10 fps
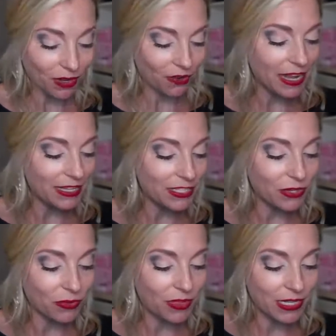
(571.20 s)
Okay,
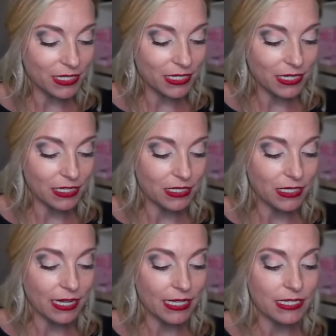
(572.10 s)
so this is,
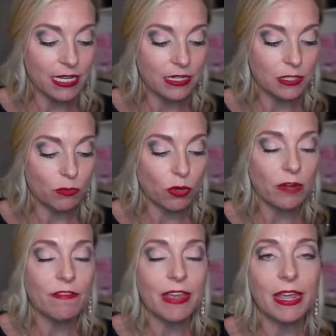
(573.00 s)
like I said, it's
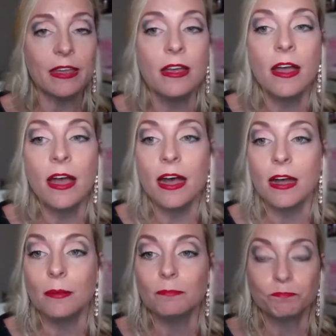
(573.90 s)
more of a
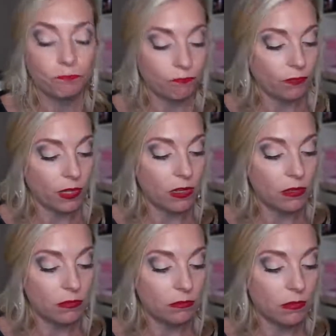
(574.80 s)
kind
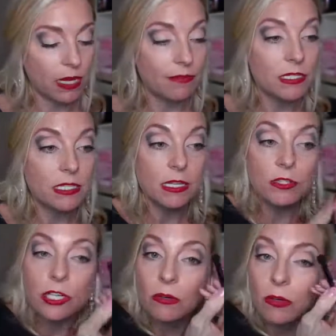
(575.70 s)
of a
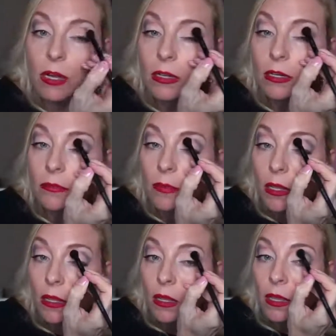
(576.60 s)
skin tone color.
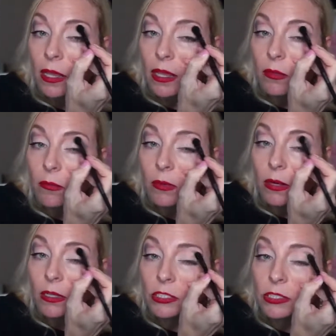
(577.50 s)
And
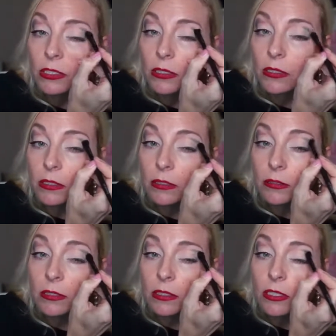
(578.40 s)
what you're going to do
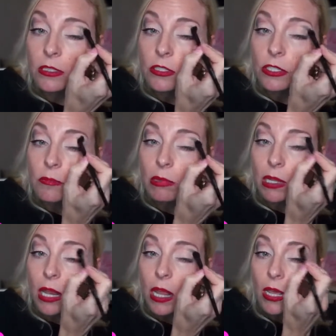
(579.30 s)
is just
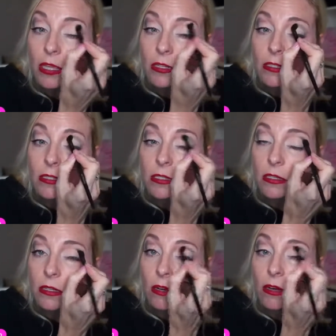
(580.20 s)
blend
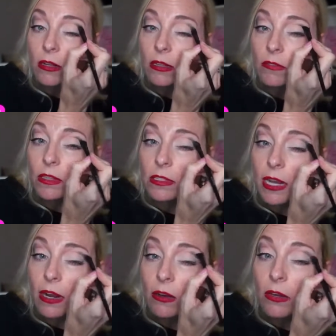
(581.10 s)
all of this
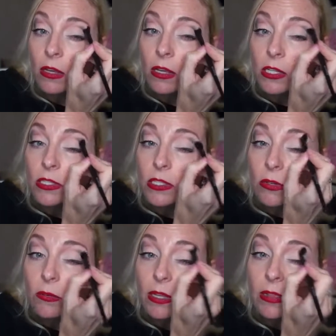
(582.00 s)
out.
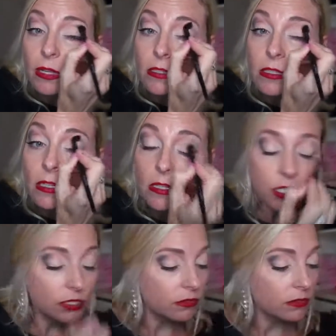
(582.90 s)
So what that's going to
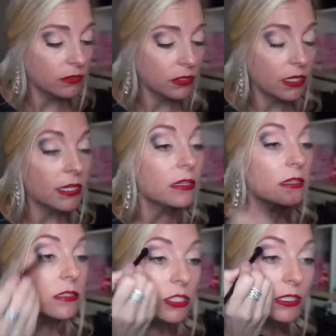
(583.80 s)
do
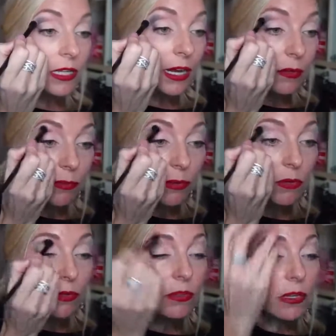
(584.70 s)
is just kind of
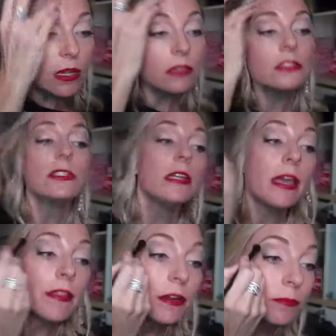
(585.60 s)
pull the colors
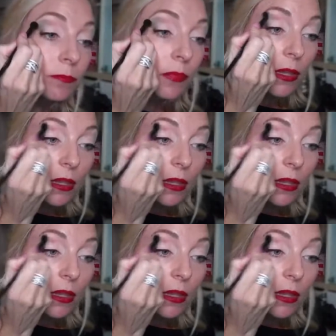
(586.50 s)
together